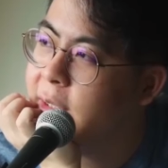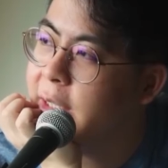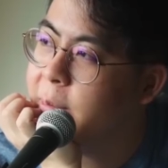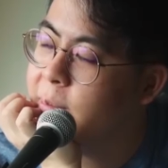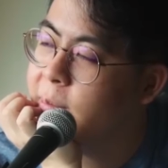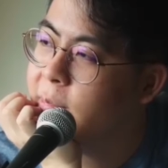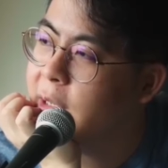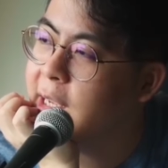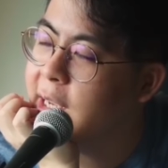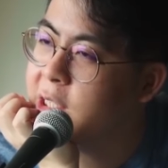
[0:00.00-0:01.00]
like
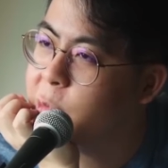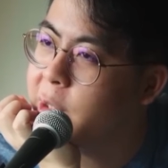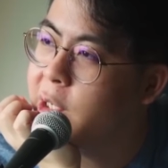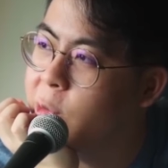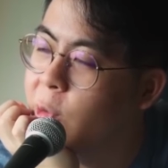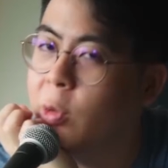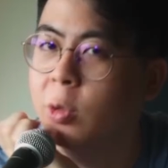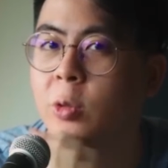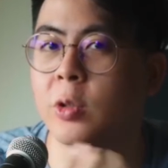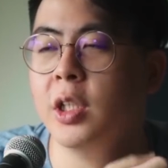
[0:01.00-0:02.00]
as we grow
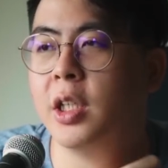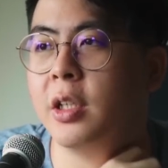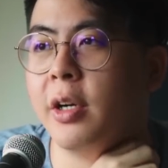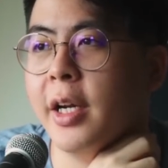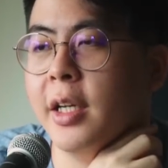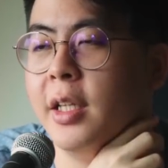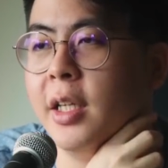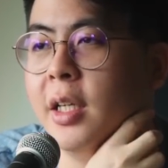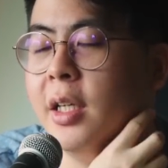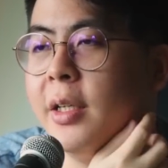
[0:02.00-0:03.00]
older, right,
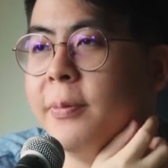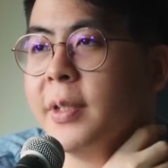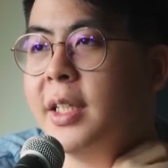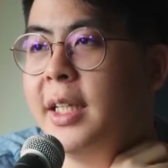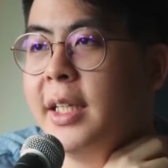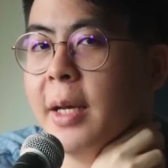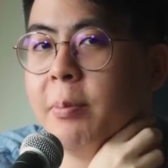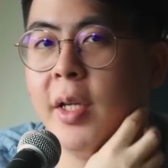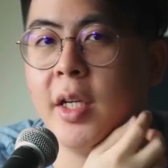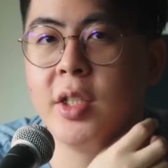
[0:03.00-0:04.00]
the
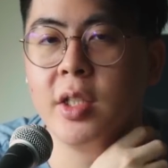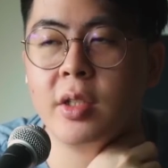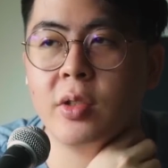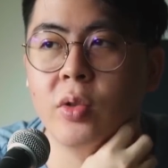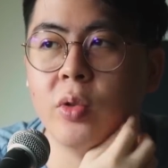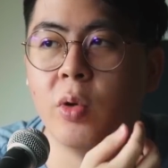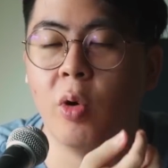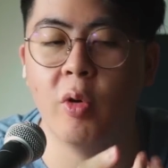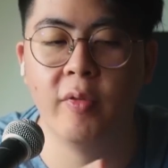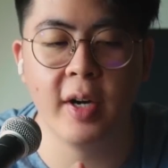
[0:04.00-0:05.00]
temptation to
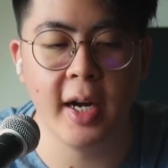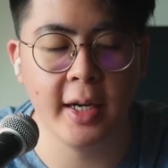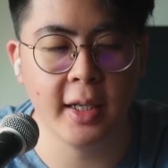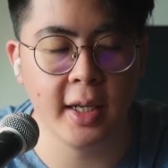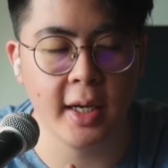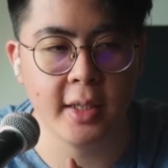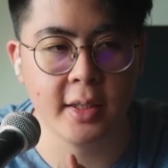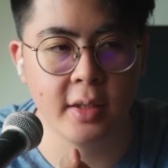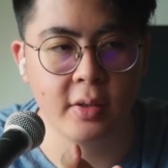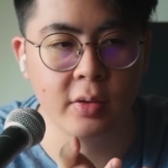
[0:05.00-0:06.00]
overanalyze
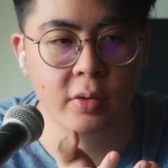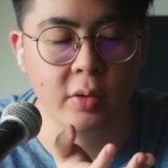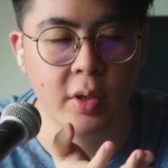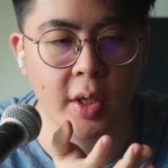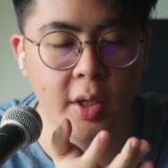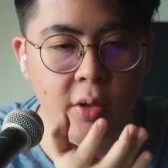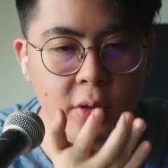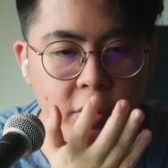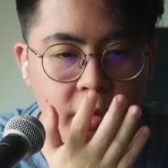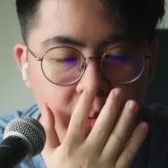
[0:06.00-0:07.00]
and to
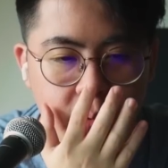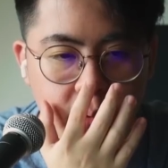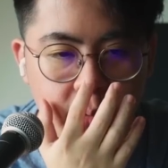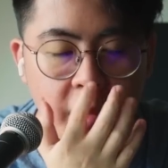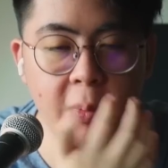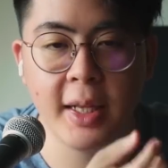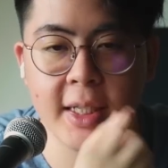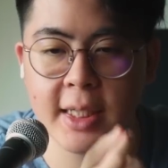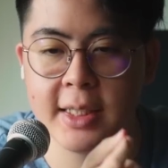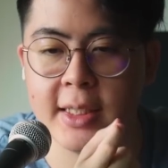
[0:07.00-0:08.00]

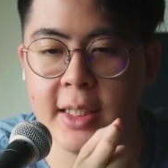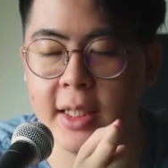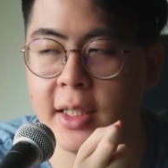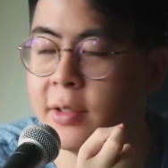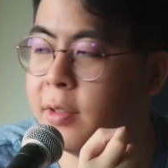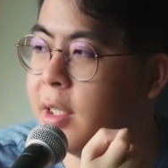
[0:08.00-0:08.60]
romanticize the